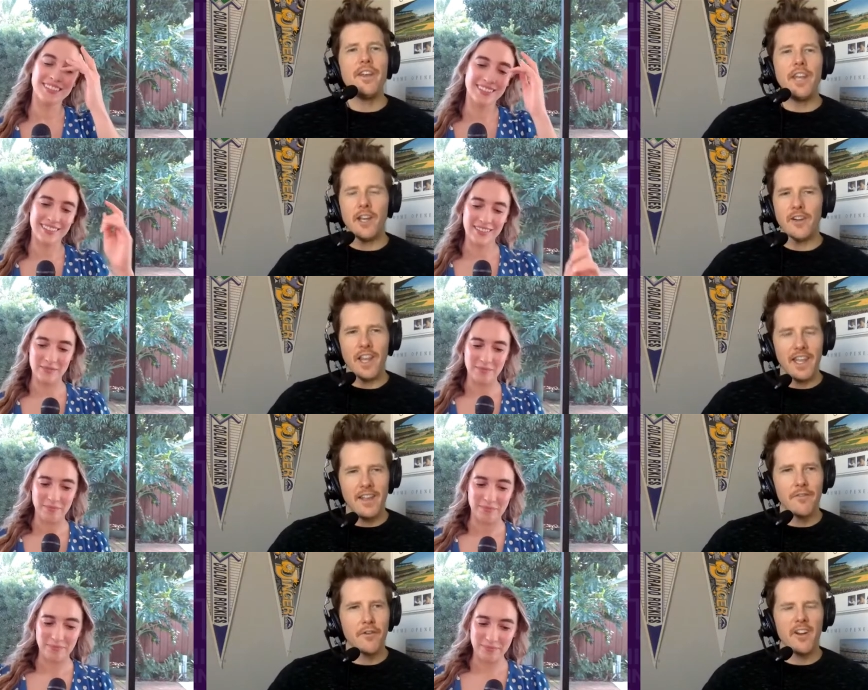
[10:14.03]
Speaker 1: nearly
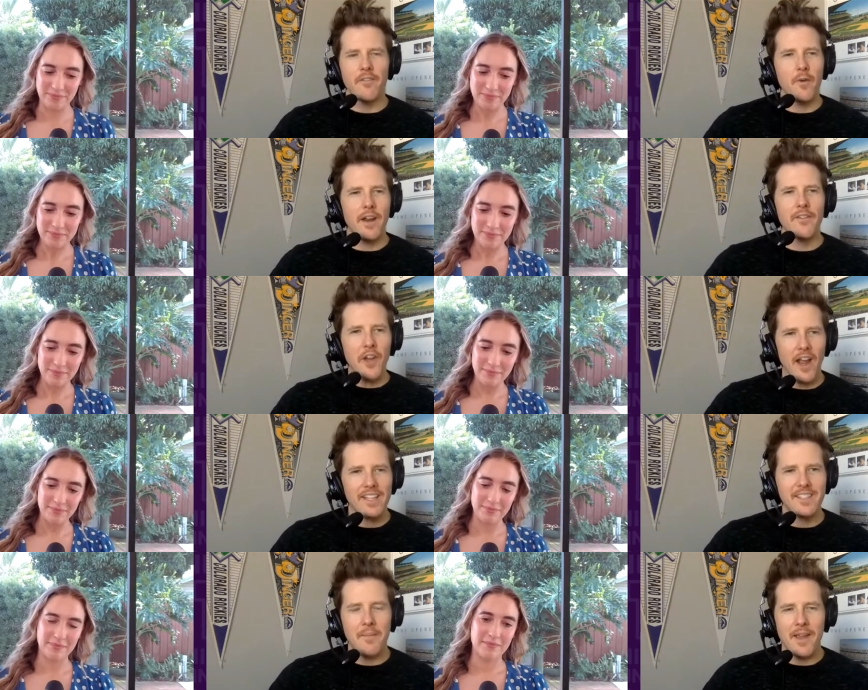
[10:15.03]
in front of whatever your
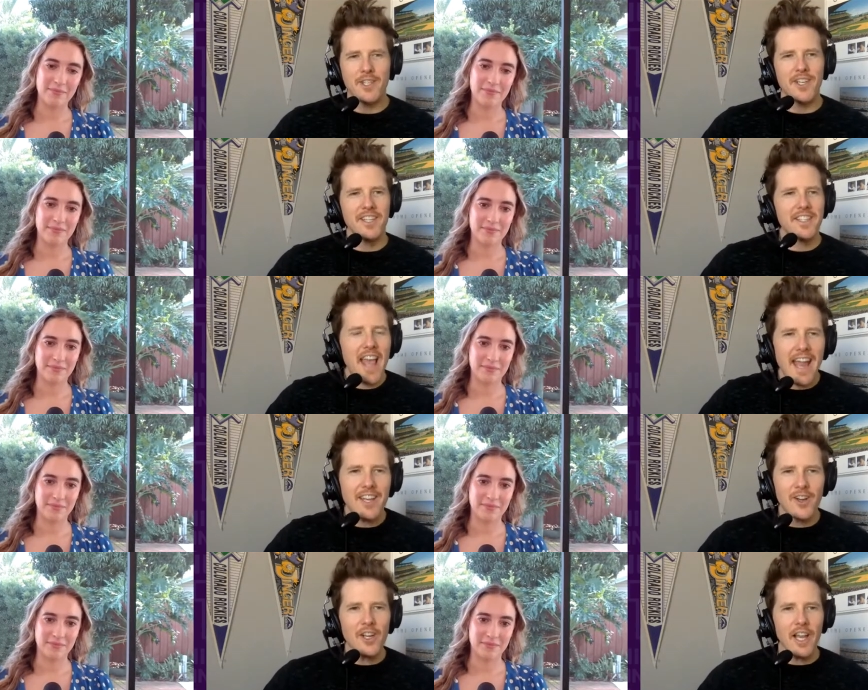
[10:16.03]
estimation is,
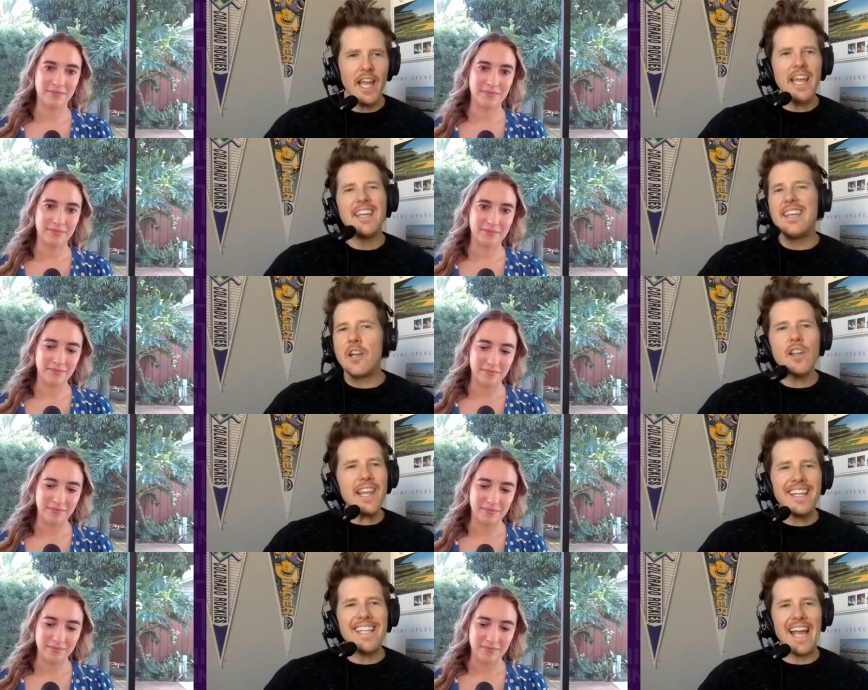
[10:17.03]
and you're good. Like
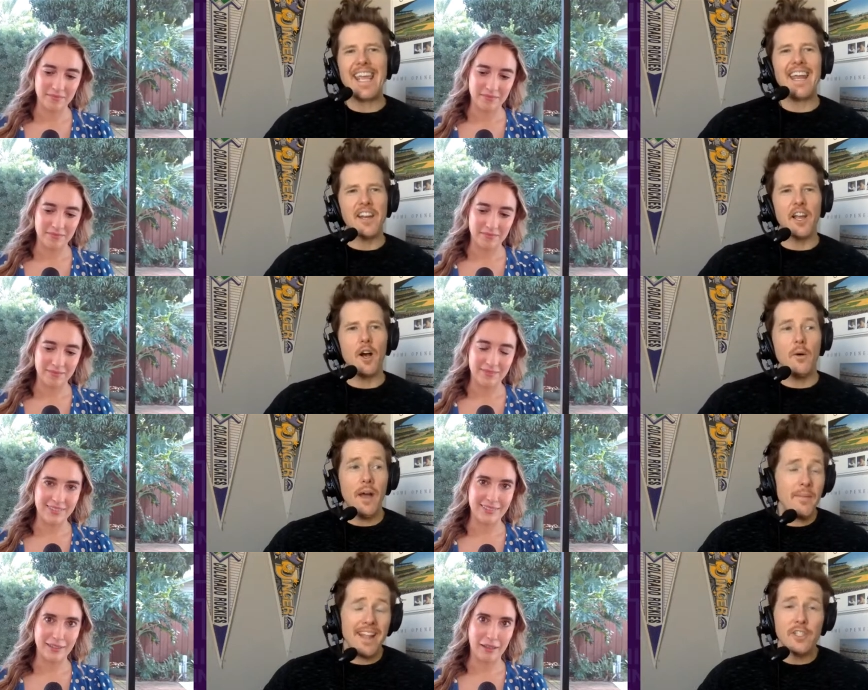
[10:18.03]
nearly a decade ago.
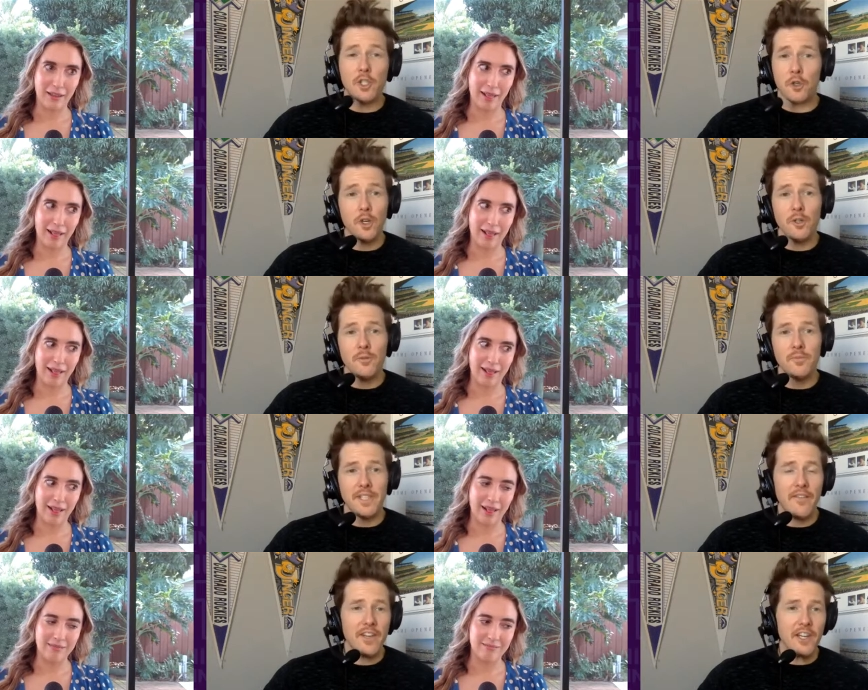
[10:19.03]
I mean, that's true.
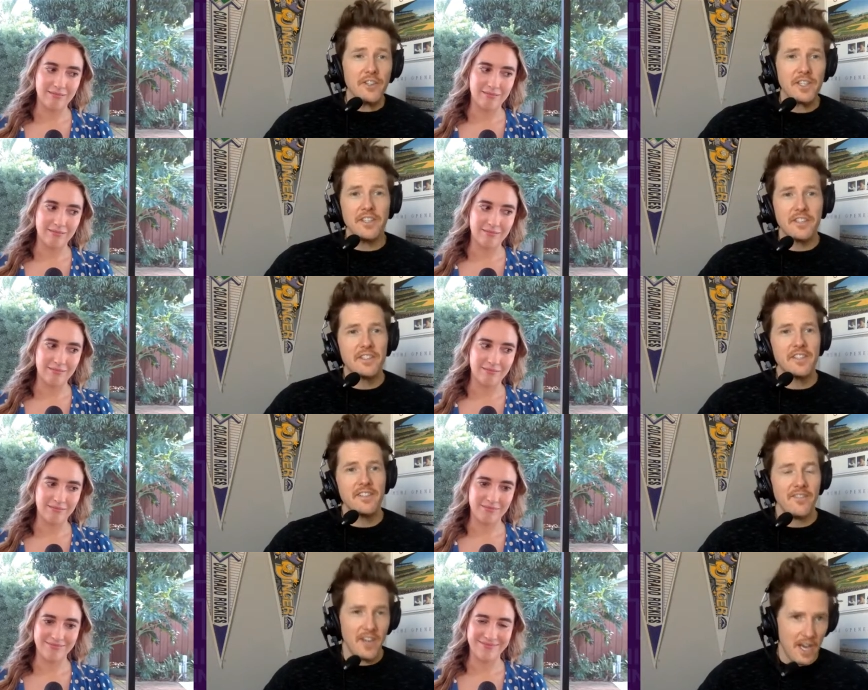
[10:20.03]
Seven years is
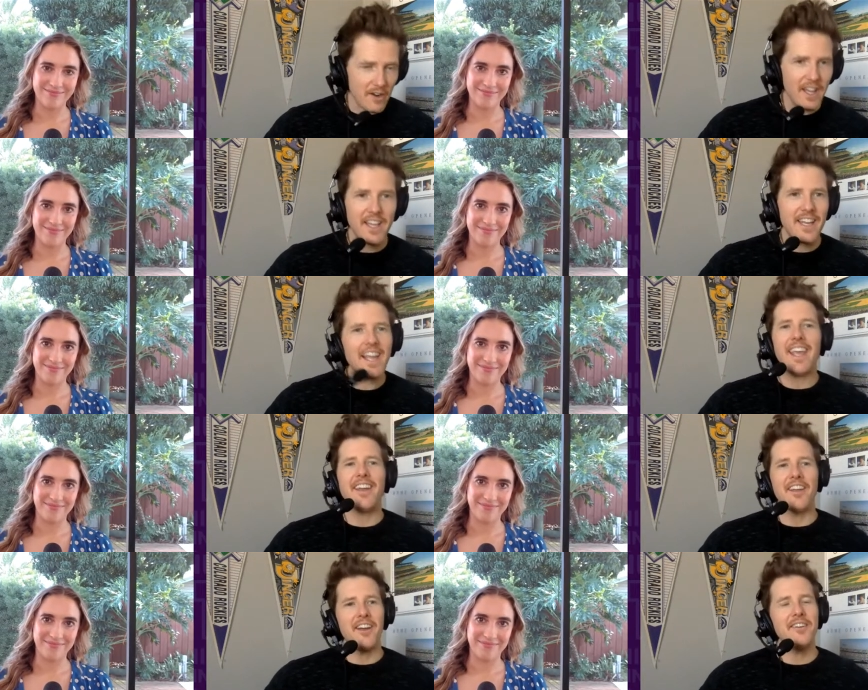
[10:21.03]
nearly a
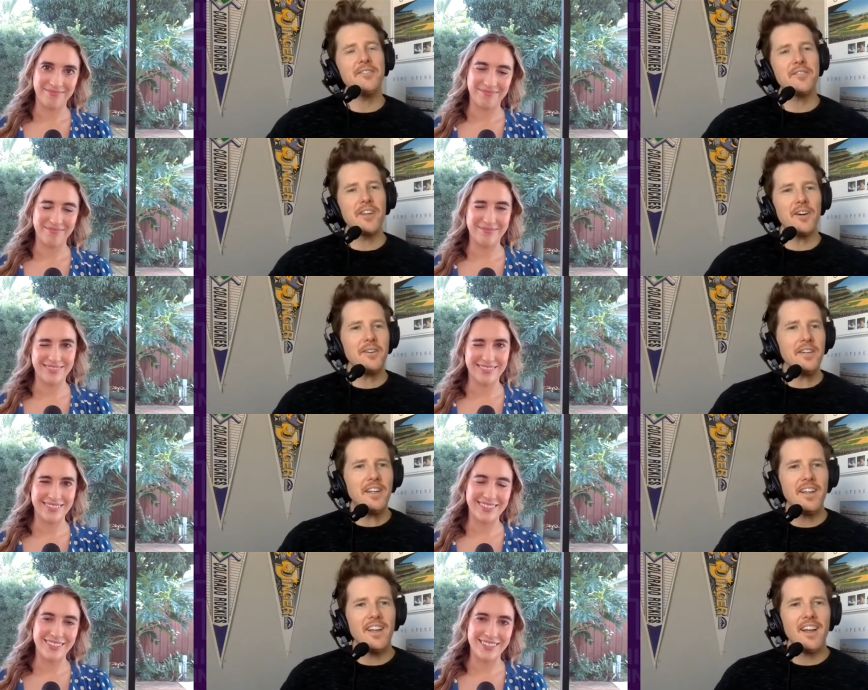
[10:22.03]
decade ago. So,
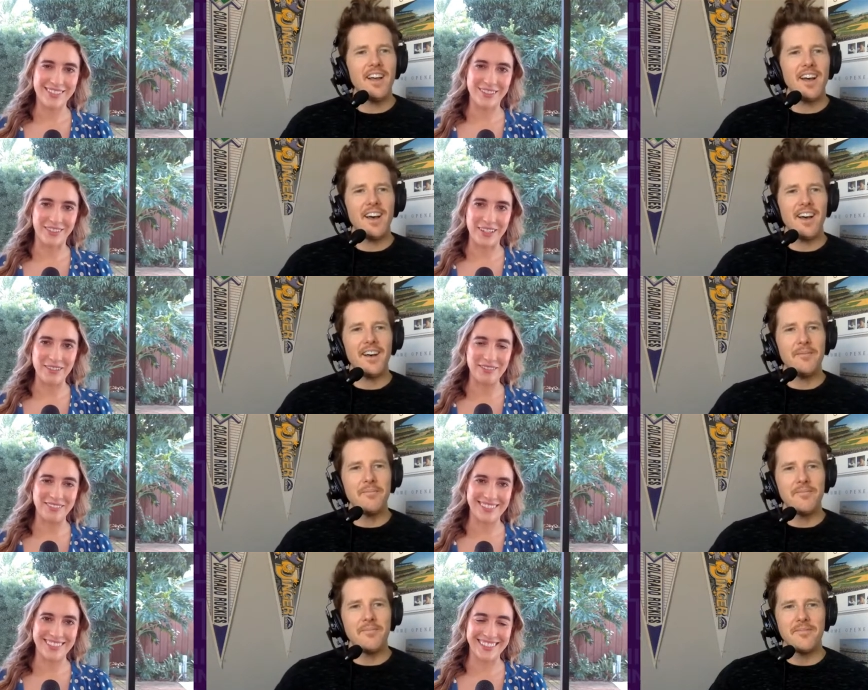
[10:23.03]
um, sort
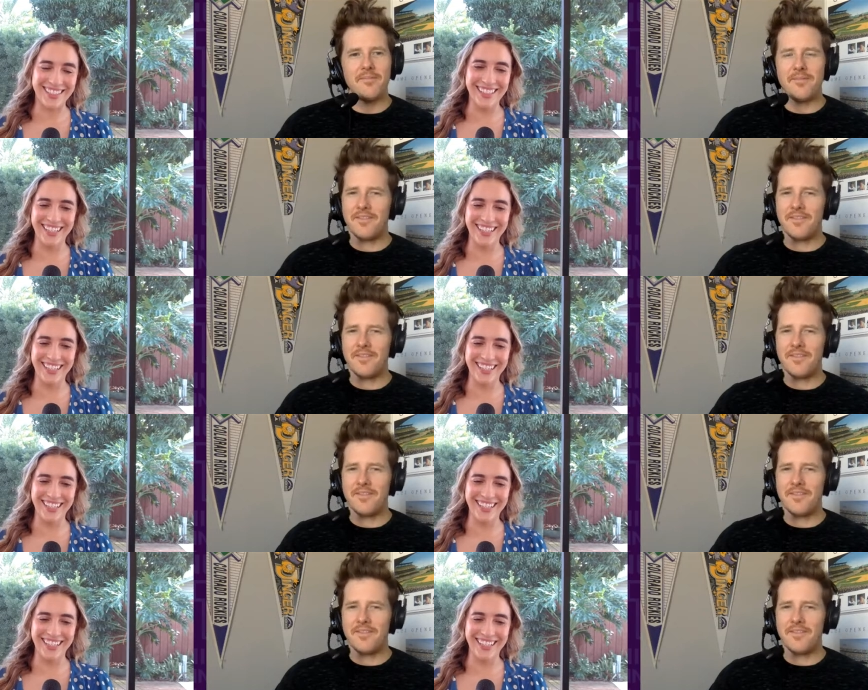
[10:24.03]
of.